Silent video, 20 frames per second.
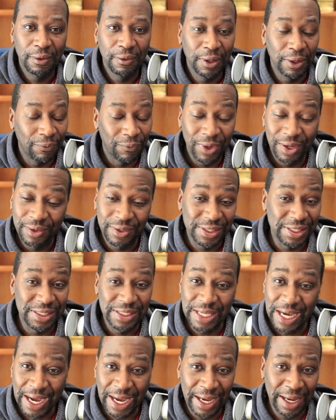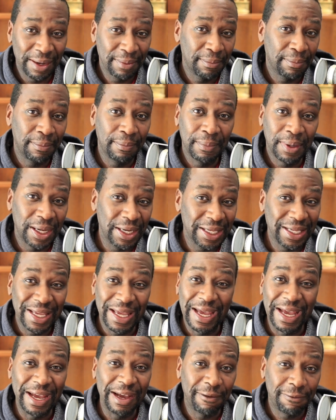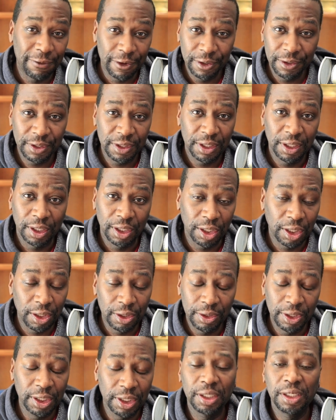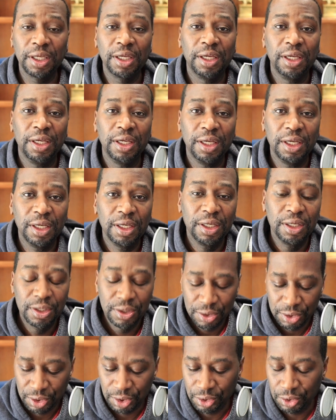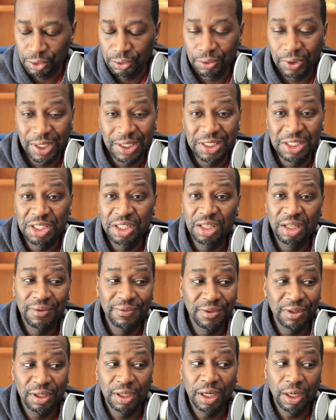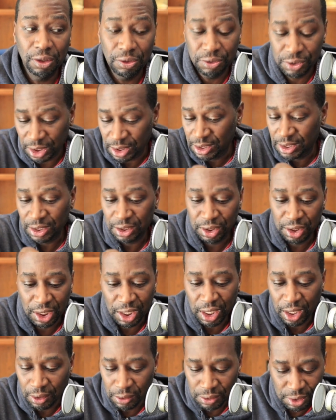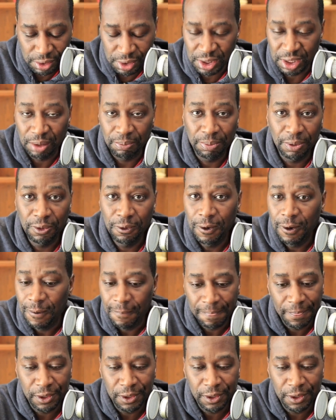whether it's in time, money, effort, learning, to achieve your goals? Because the goals are simple.